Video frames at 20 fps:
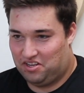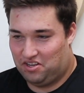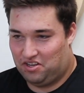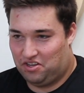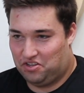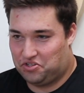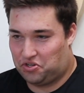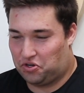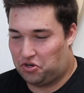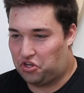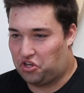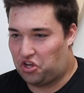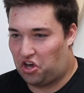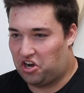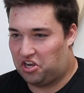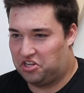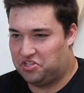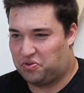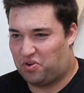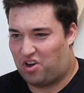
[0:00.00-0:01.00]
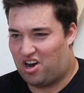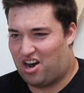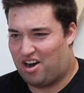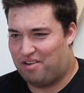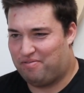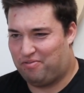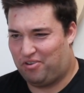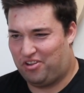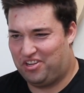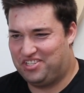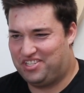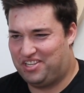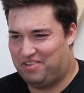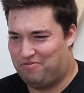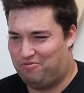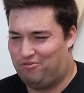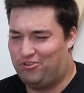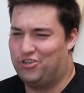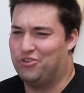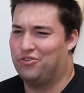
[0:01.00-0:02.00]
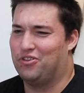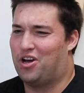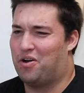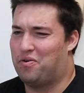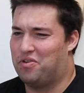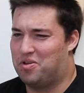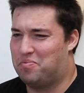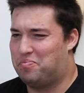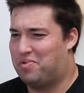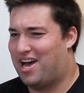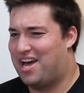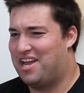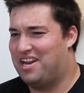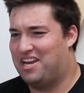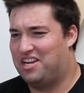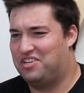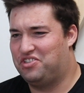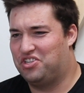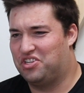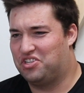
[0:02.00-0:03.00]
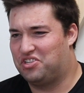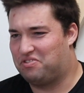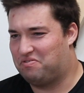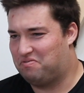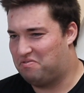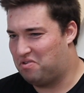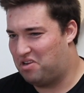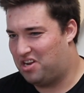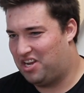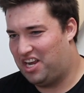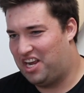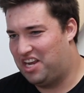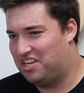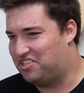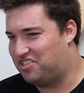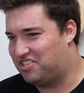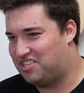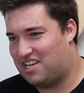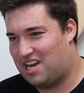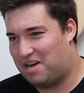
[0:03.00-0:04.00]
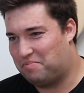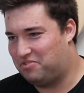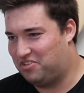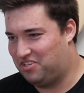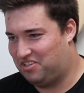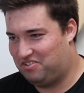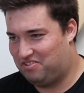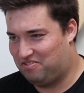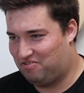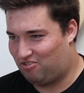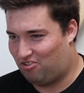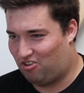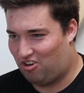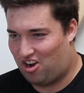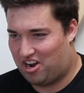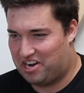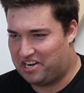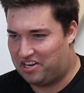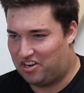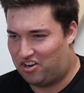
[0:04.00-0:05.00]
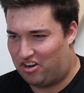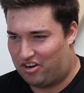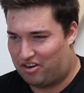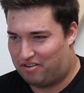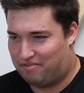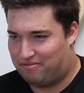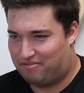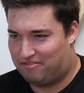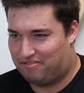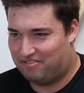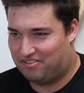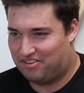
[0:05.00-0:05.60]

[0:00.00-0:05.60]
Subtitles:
sort of got onto a half volley, hit real low on the bat, and just, it snapped it right in half.